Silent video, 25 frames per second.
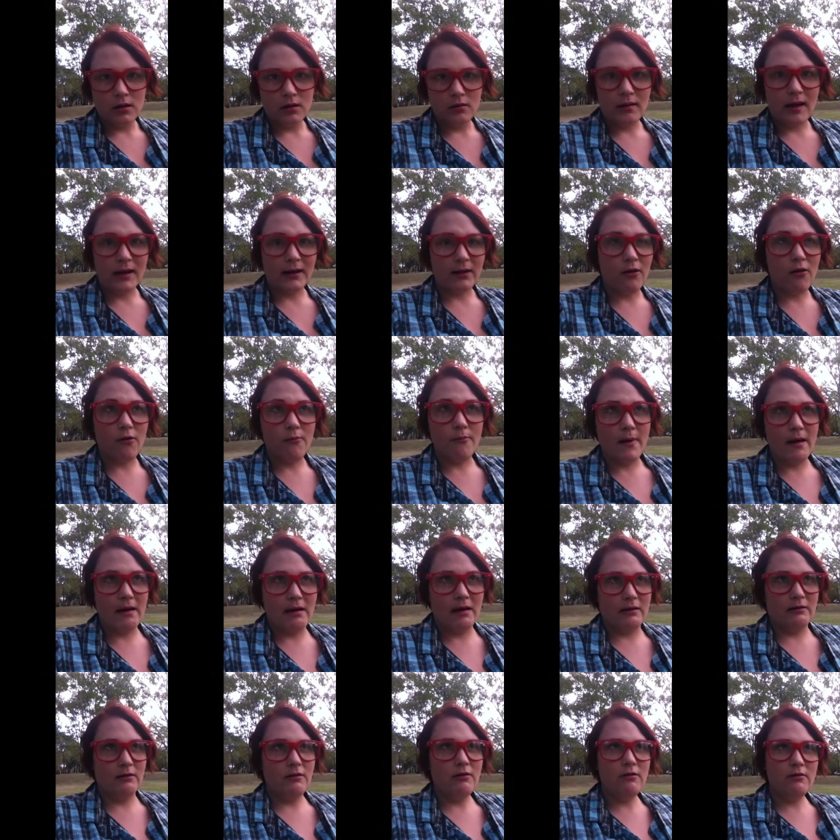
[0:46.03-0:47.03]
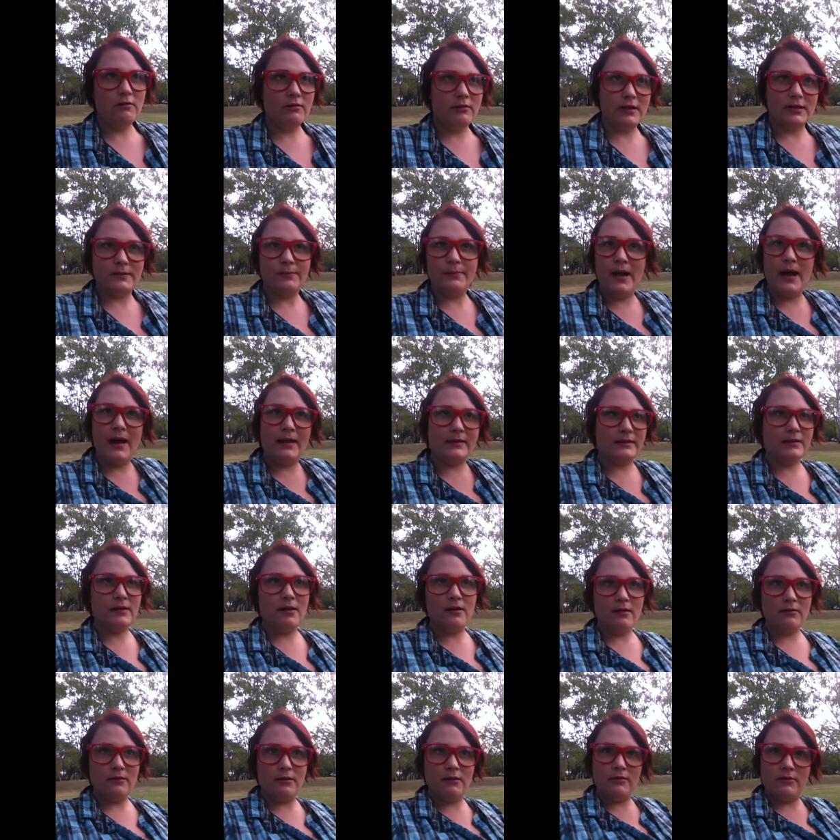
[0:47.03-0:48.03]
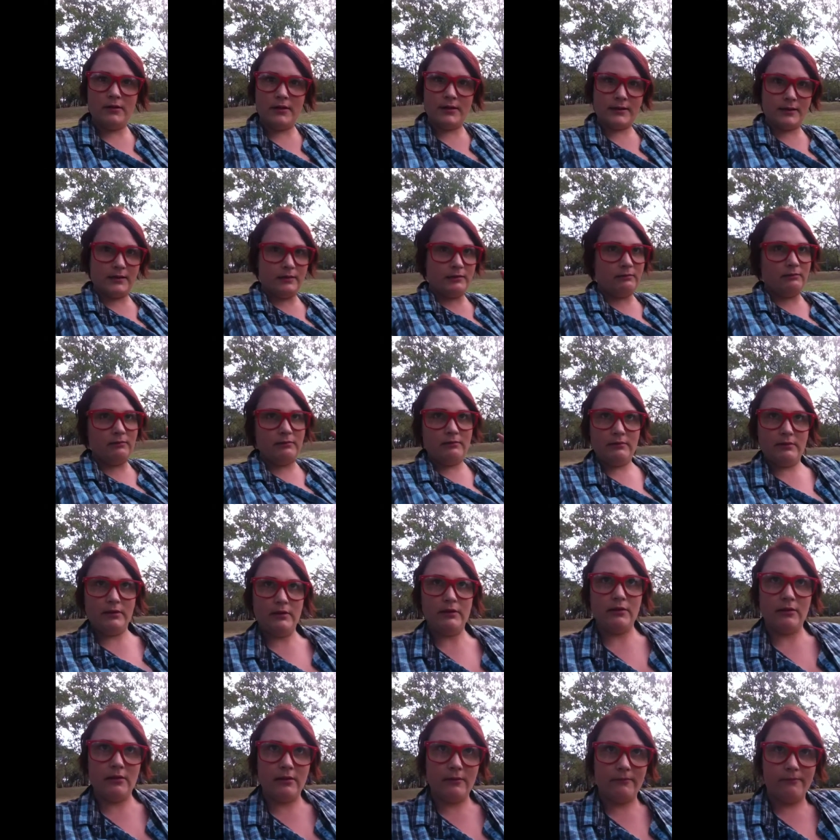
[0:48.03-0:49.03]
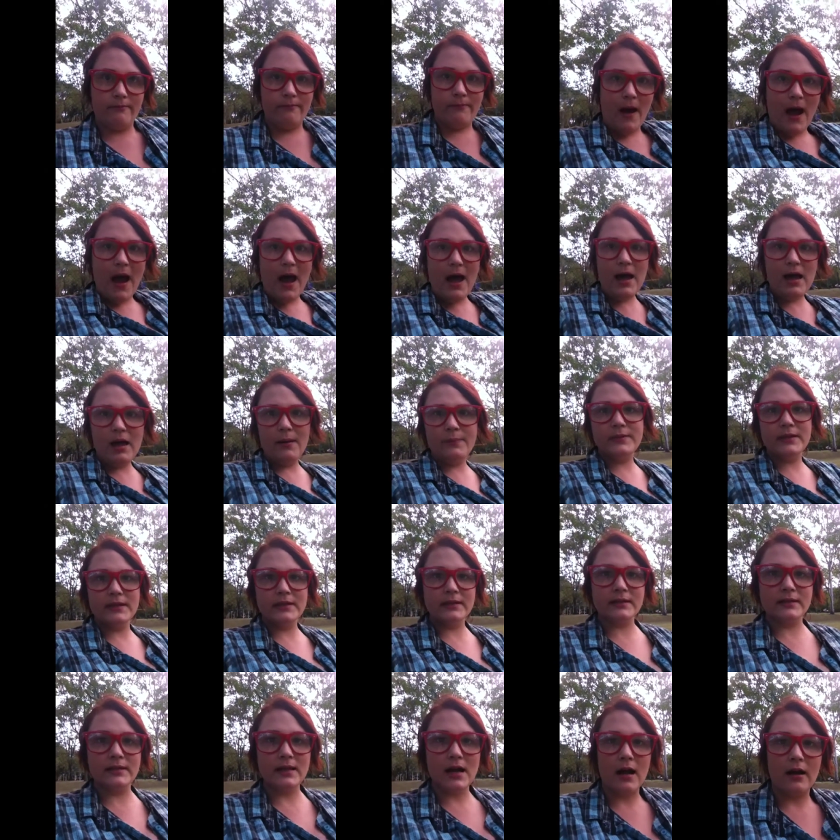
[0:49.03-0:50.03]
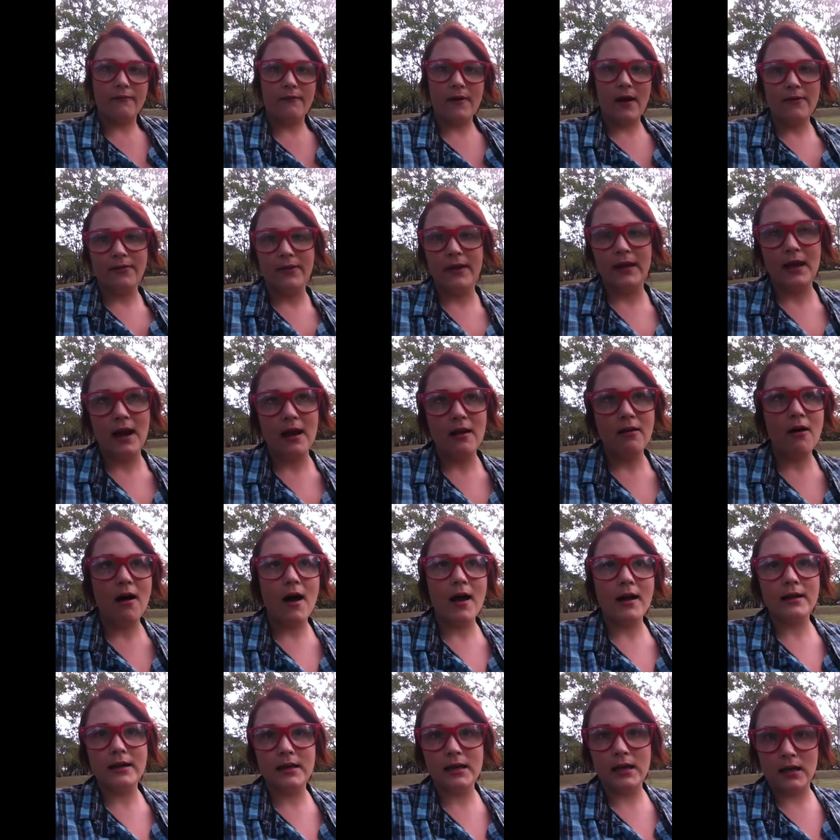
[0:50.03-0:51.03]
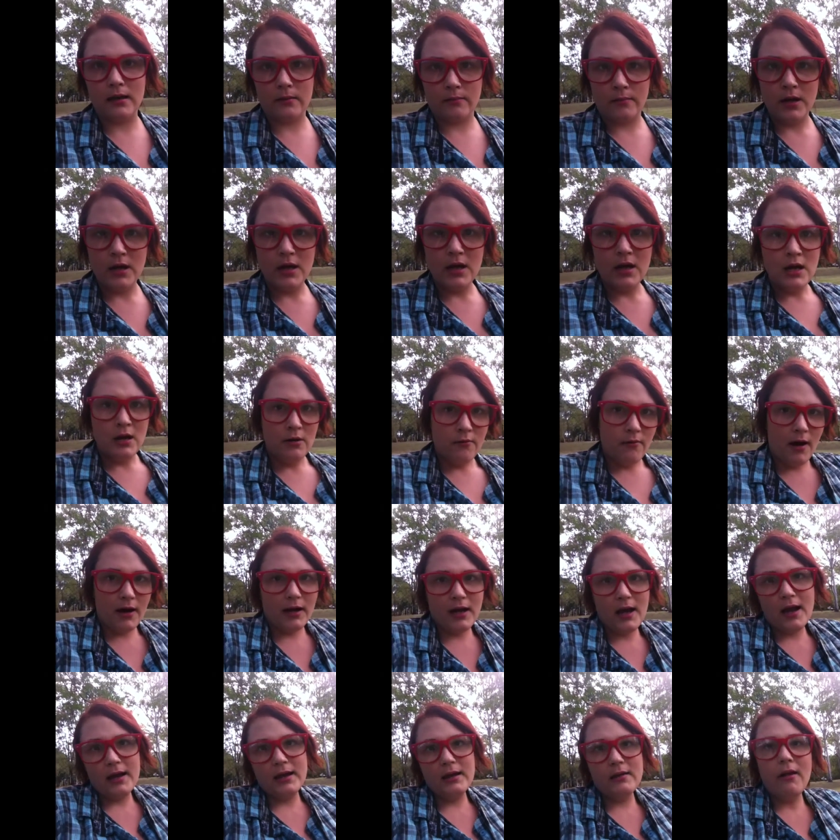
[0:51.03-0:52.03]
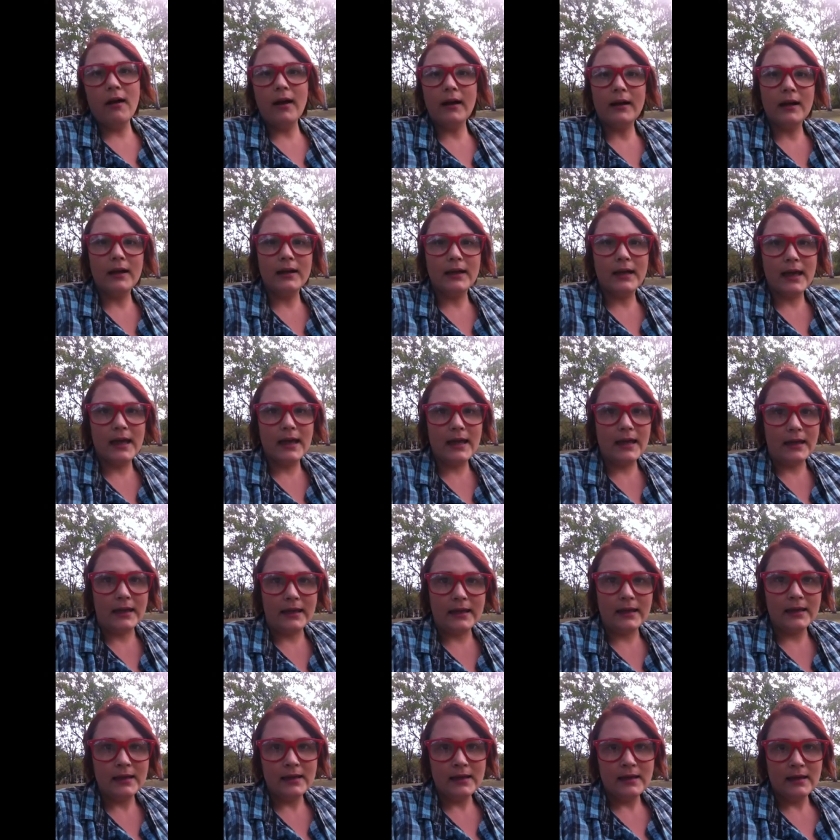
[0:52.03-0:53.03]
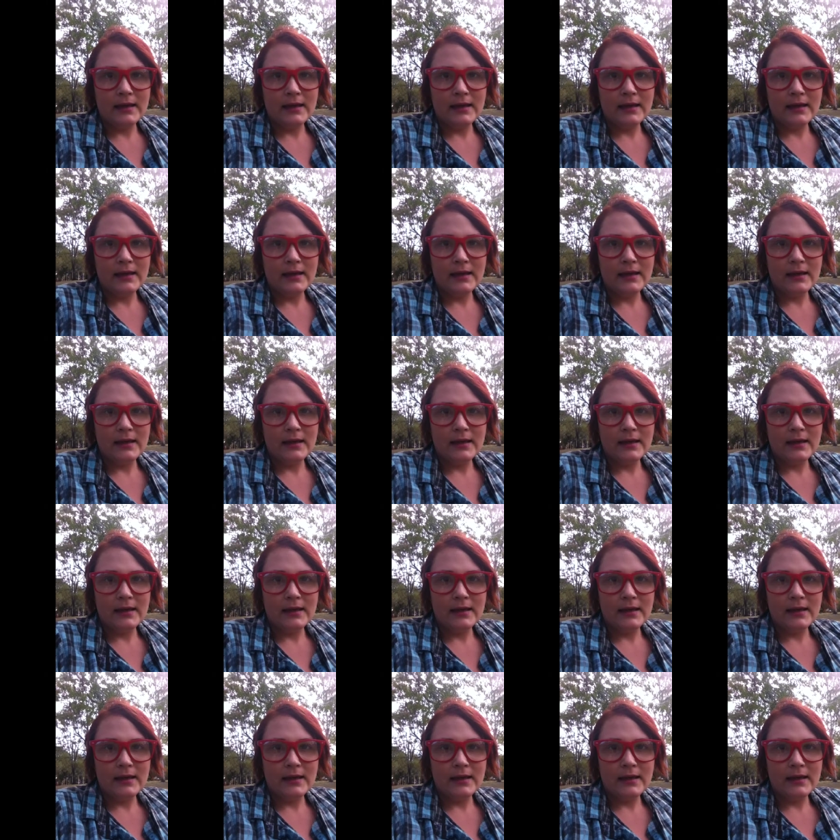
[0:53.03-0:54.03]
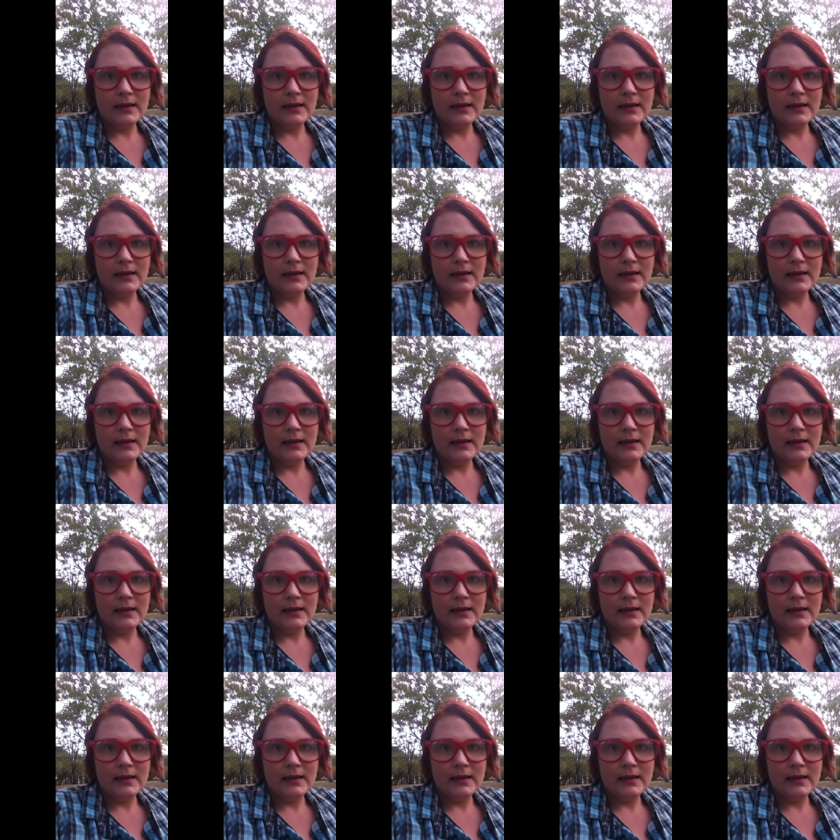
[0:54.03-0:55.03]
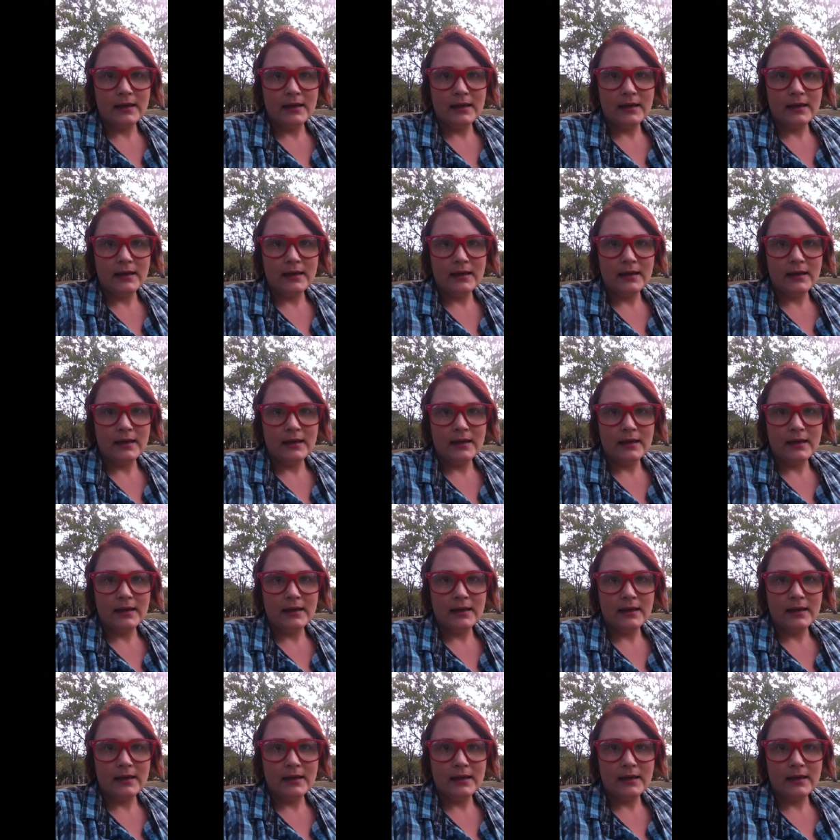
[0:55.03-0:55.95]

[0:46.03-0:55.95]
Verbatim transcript: Like, oh man, oh, this man's got all this, oh, you know, abs and stuff. I think I like him. Why can't you like a geek? A geek with freckles and pimples, it doesn't matter.